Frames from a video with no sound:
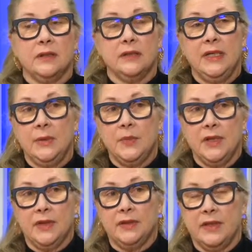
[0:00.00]

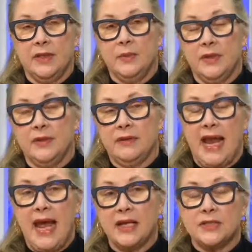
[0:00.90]
HIPAA
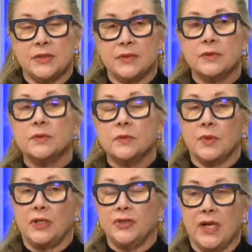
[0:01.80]
Act
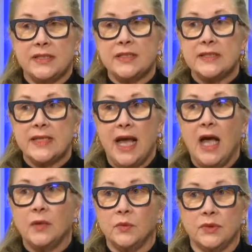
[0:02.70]
addresses
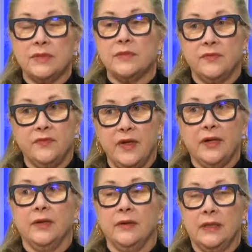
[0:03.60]
that with
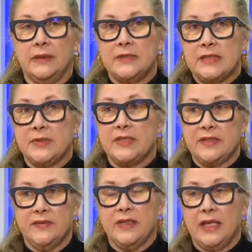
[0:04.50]
very
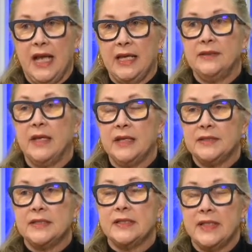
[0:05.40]
specific
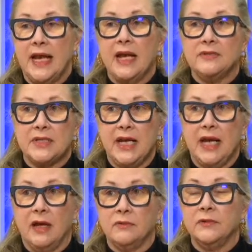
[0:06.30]
guidelines that they have to
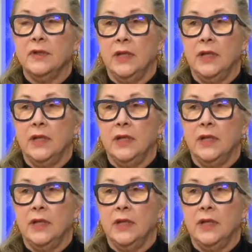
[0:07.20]
have.